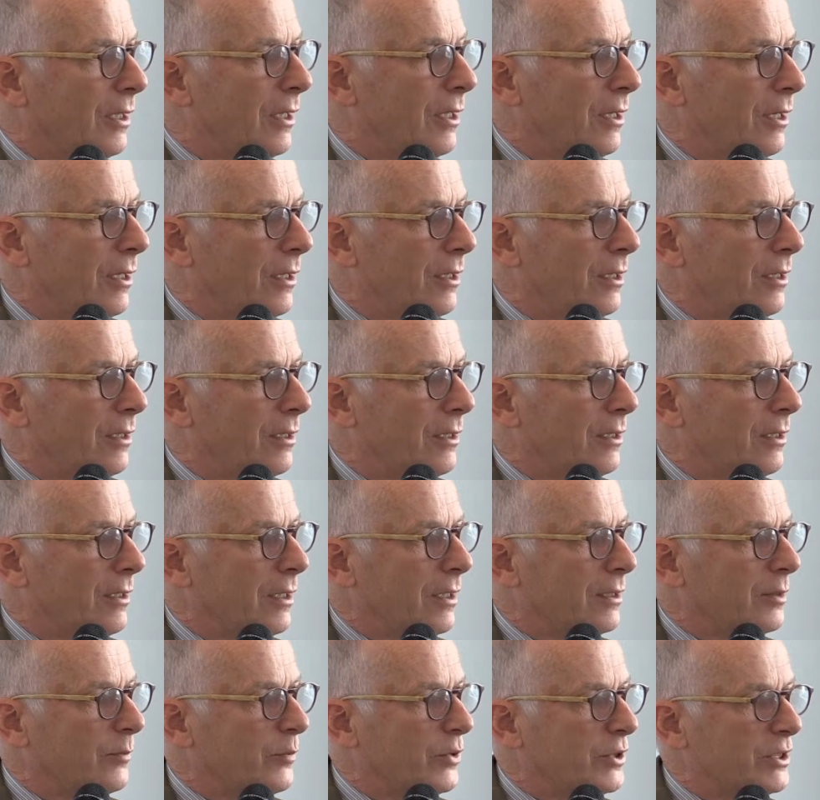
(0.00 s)

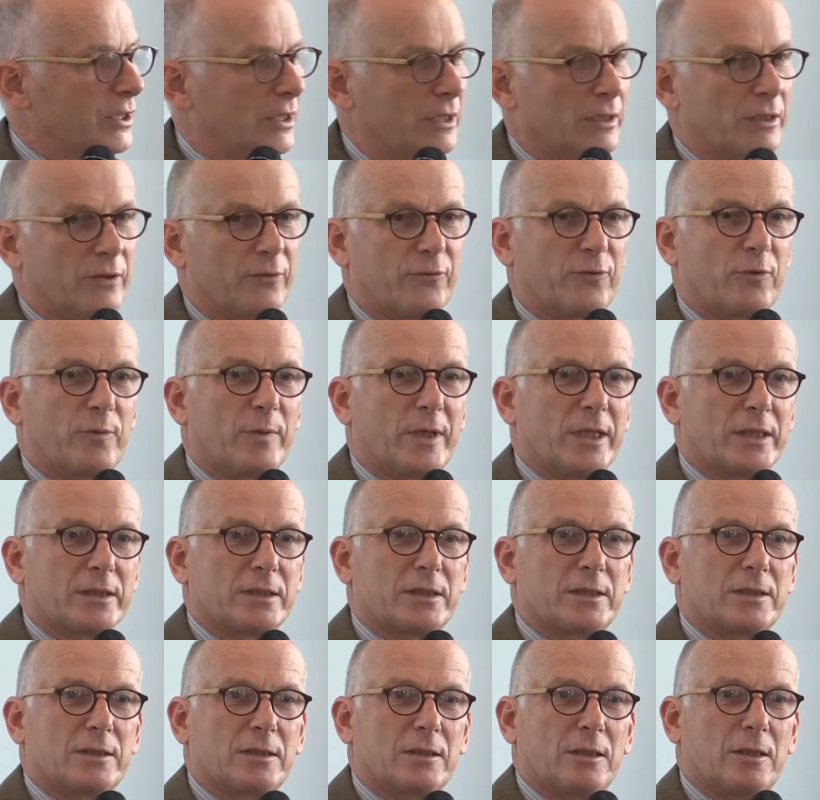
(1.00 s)
and in particular from
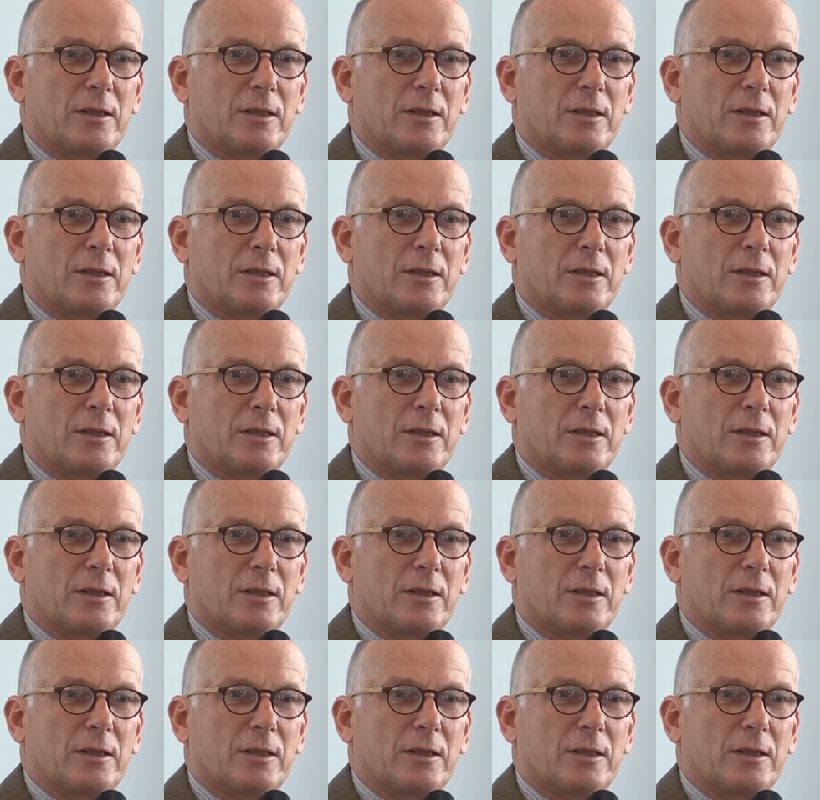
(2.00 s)
us,